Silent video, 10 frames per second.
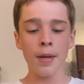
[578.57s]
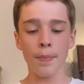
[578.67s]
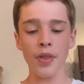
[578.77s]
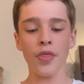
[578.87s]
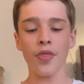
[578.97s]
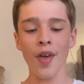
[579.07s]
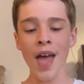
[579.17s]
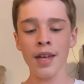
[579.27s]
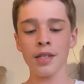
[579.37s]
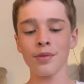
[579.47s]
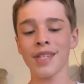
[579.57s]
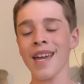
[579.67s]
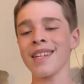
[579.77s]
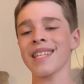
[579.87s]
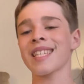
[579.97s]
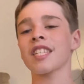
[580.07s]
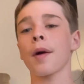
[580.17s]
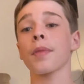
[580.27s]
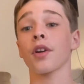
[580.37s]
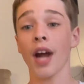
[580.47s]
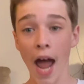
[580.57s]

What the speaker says: But then you get into some of their